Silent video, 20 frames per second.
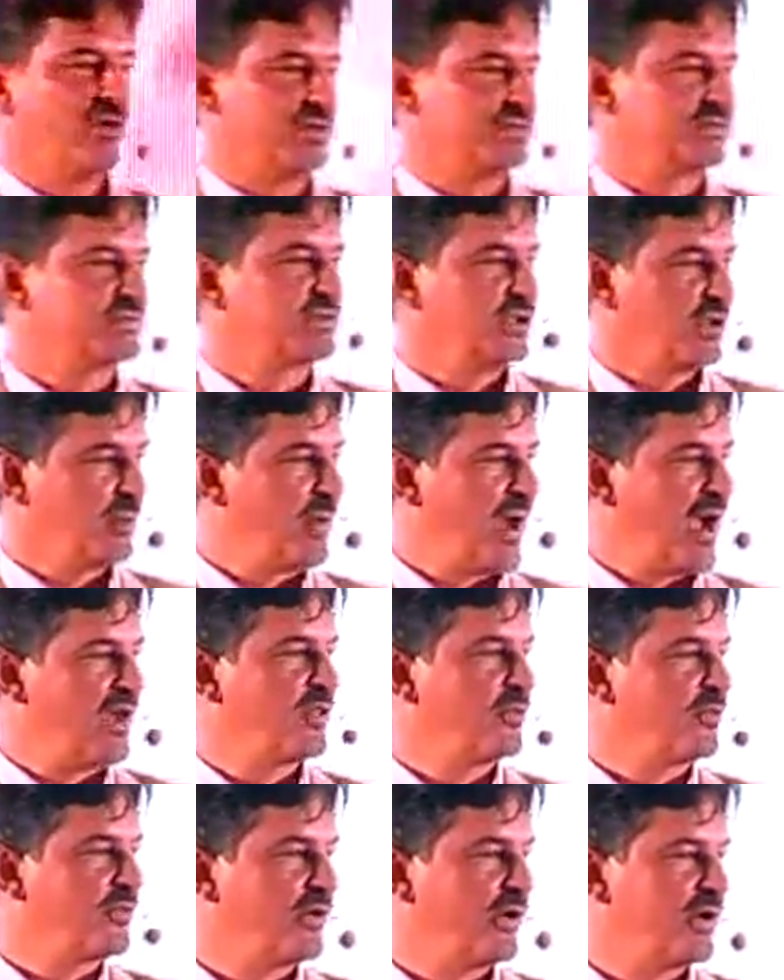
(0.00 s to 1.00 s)
us still buy
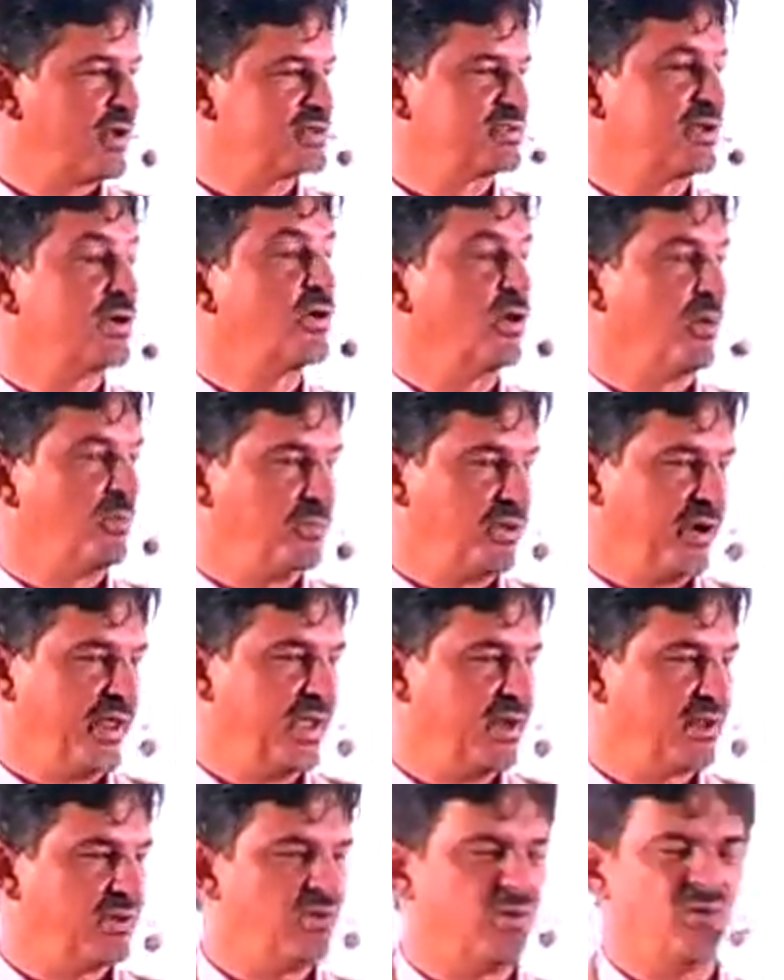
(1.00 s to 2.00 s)
the products and
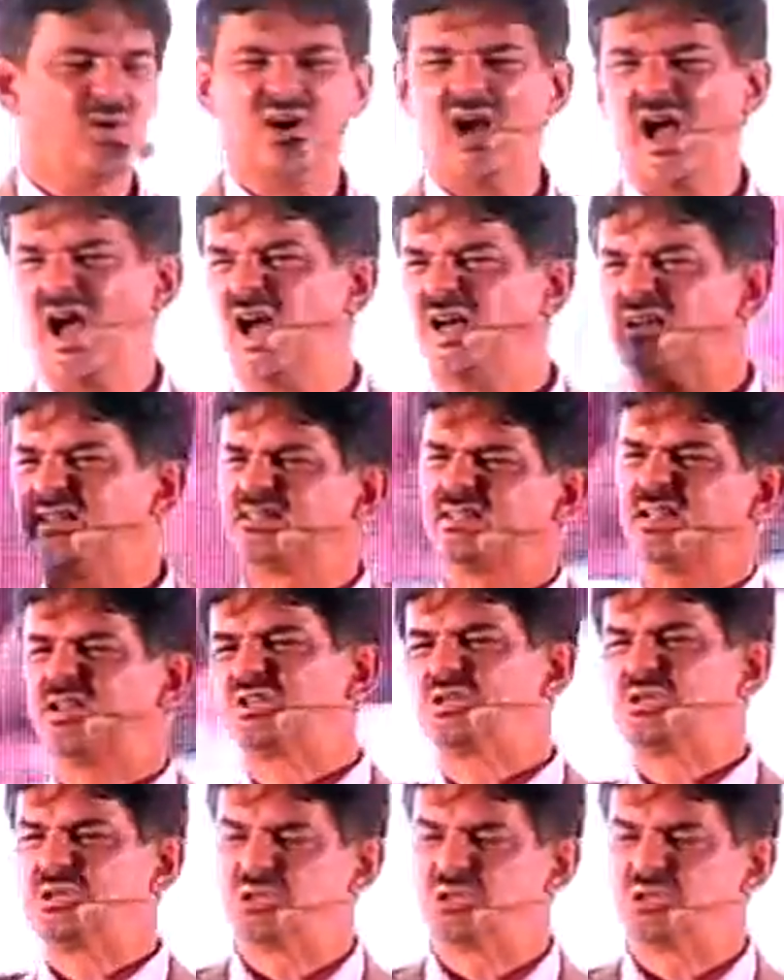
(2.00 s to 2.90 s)
complain and go, such